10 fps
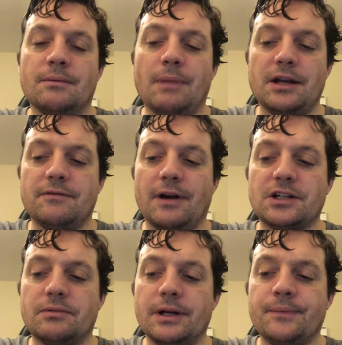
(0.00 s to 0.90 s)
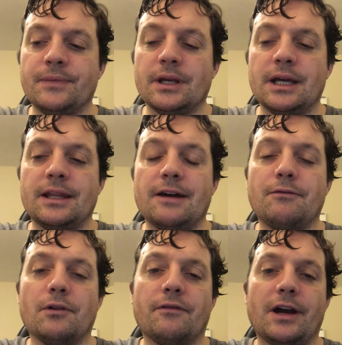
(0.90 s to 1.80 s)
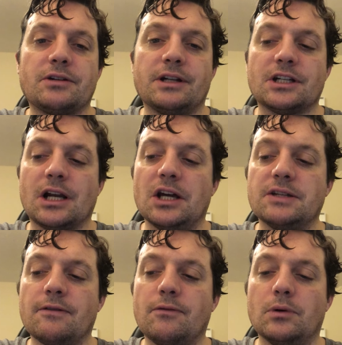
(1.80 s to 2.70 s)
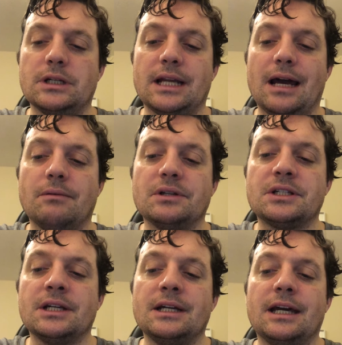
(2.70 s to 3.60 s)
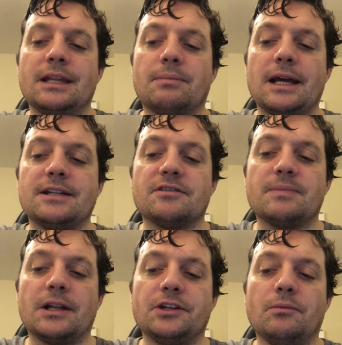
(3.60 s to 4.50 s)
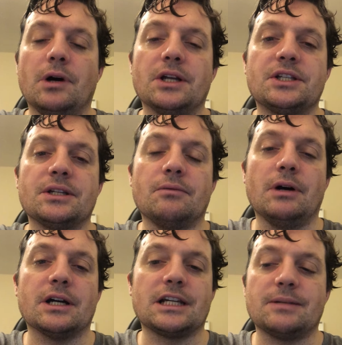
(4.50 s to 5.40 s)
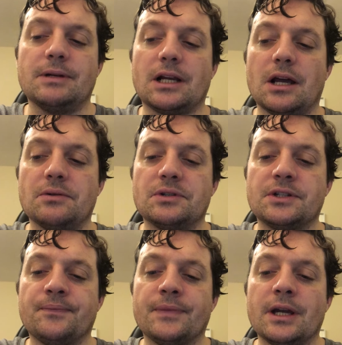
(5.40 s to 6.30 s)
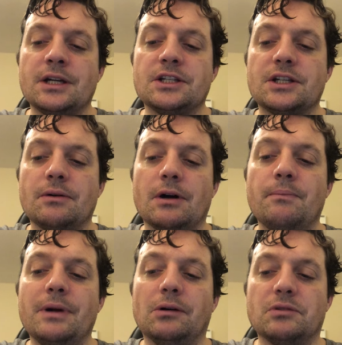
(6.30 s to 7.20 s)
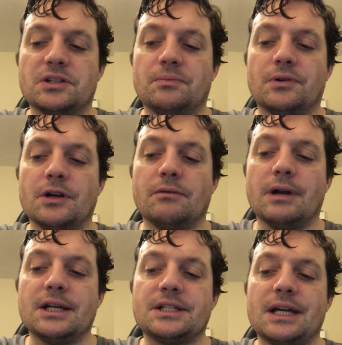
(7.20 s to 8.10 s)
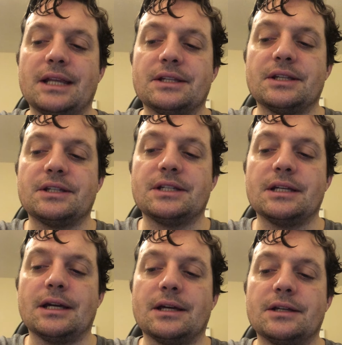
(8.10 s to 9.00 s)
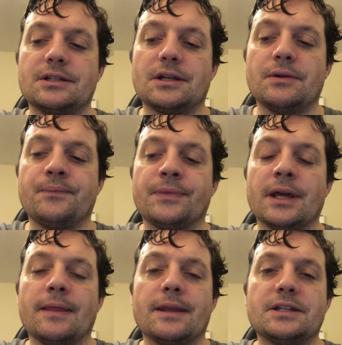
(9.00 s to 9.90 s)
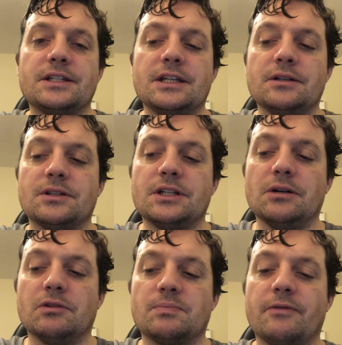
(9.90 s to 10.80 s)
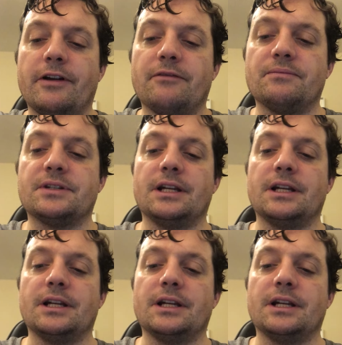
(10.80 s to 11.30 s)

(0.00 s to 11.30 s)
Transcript: manufactory. Therefore, the factory had to close for 14 hours. The plaintiff's melting works had to be closed. So a melt was in progress, and the steel was prevented from